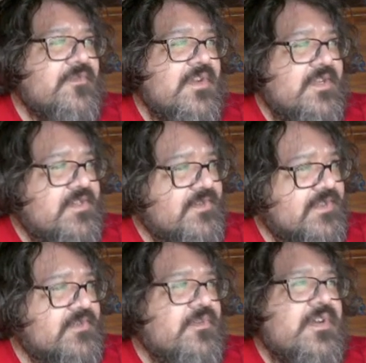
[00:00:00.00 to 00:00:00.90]

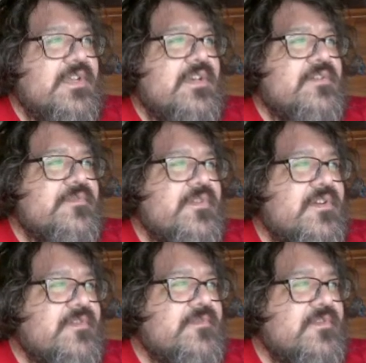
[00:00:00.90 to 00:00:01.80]
graduates walk out of
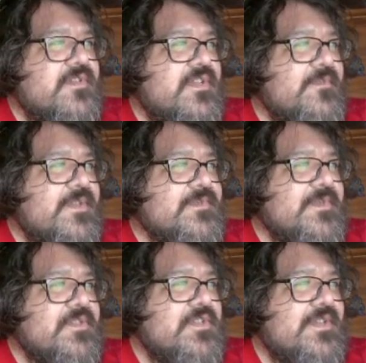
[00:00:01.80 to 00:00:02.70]
Harvard
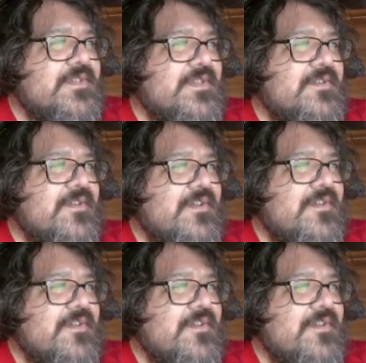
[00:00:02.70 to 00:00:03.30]
commencement chanting